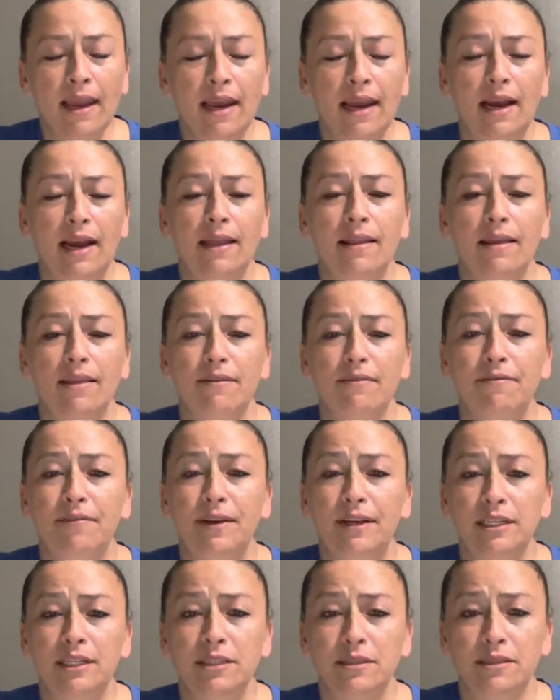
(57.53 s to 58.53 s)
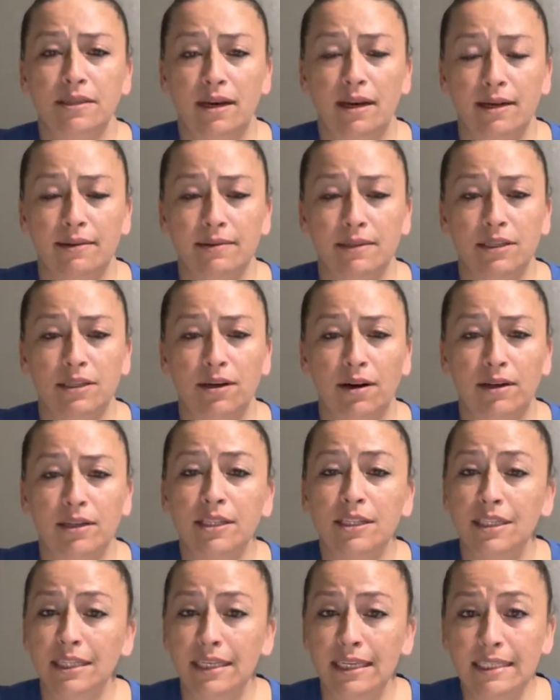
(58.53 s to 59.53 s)
and then the fetus starts
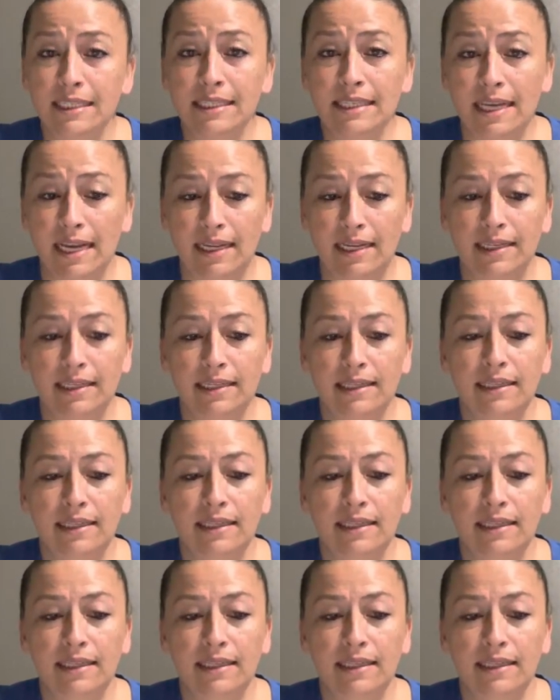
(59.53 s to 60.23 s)
to descend.